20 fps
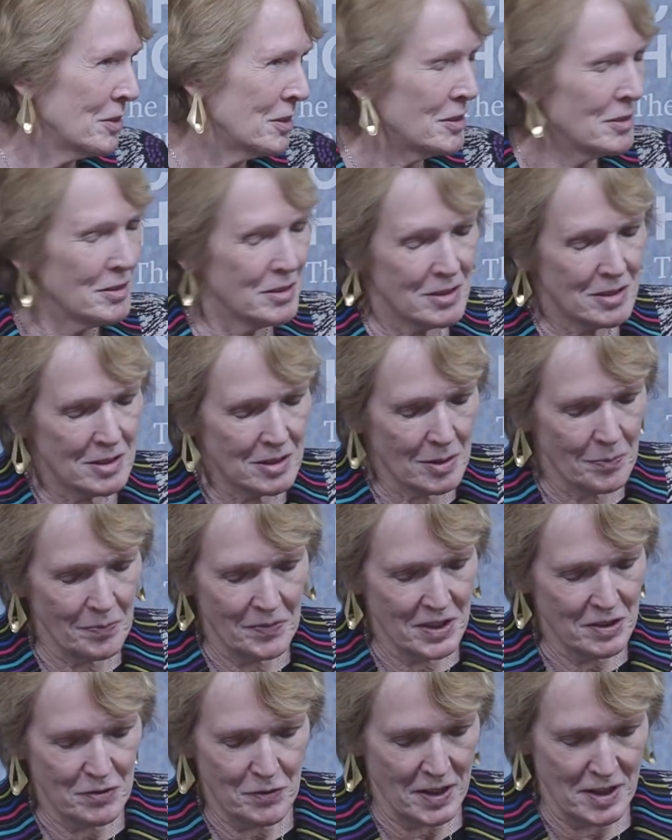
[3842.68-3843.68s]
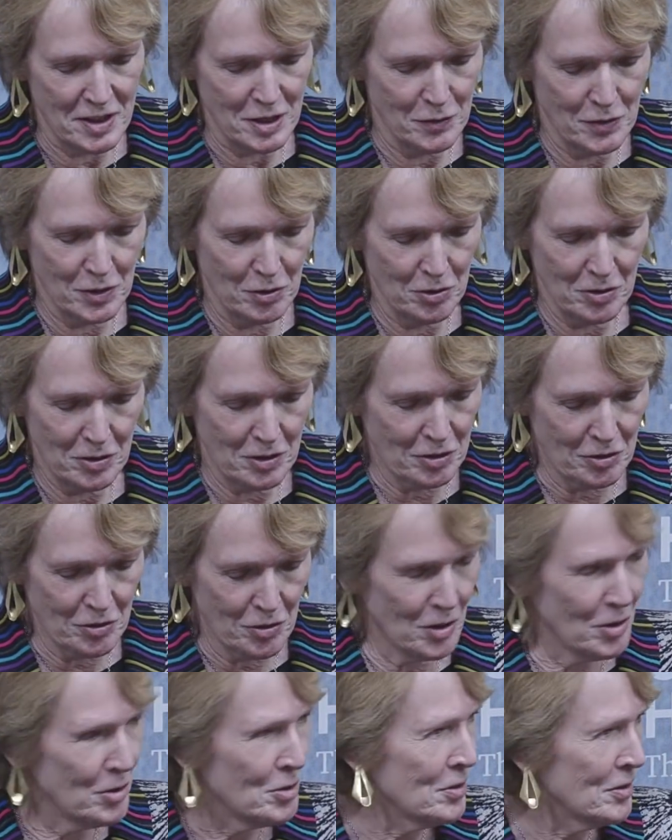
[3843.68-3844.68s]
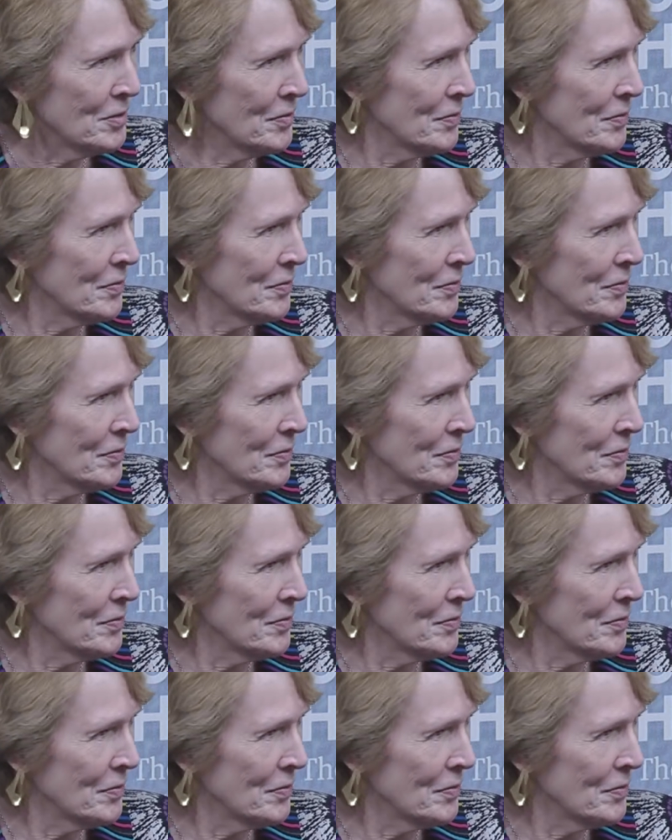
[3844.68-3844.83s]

that um, is very difficult to control.